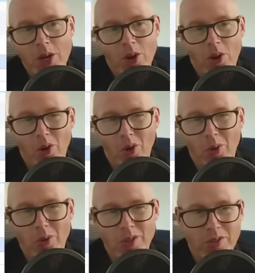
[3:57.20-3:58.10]

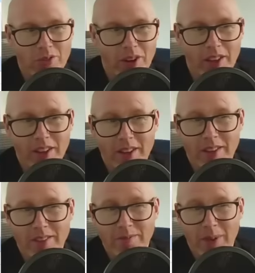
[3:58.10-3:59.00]
Or would you
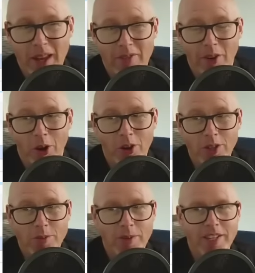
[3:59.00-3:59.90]
rather pay for
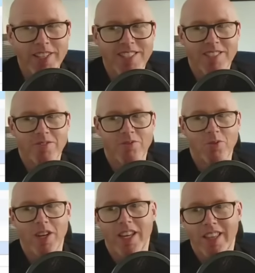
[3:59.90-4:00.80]
Octopus
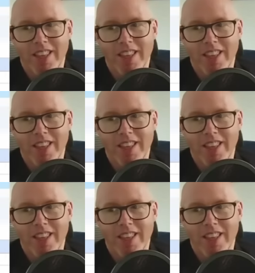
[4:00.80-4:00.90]
with